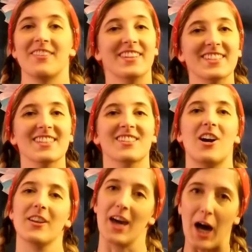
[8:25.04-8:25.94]
This is
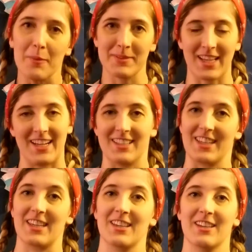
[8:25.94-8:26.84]
called
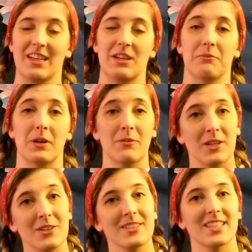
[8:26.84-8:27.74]
upcycling. We're
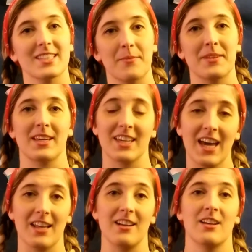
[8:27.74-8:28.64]
reusing something
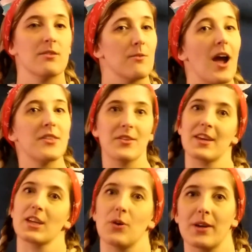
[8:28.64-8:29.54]
again rather
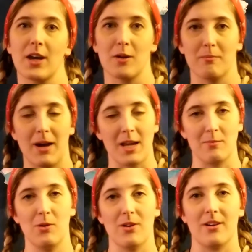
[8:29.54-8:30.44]
than going out and buying
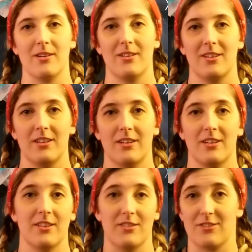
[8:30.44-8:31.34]
more.
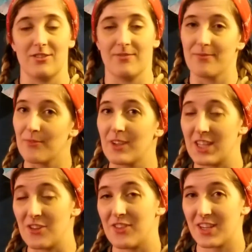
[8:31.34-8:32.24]

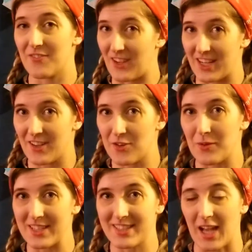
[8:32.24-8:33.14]
Can you think of any other
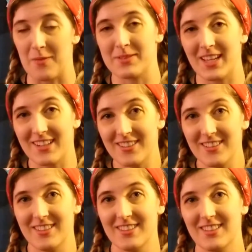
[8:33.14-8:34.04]
ways to
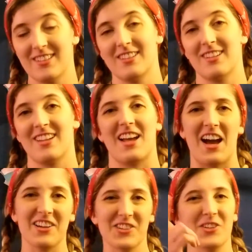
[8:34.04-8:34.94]
upcycle?
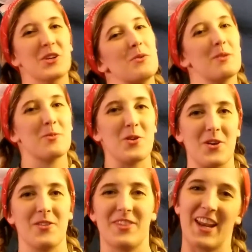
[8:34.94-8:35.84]
I'll show you one
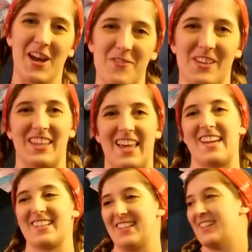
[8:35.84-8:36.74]
more that I really
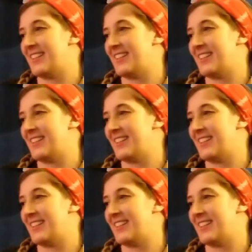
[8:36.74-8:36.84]
liked.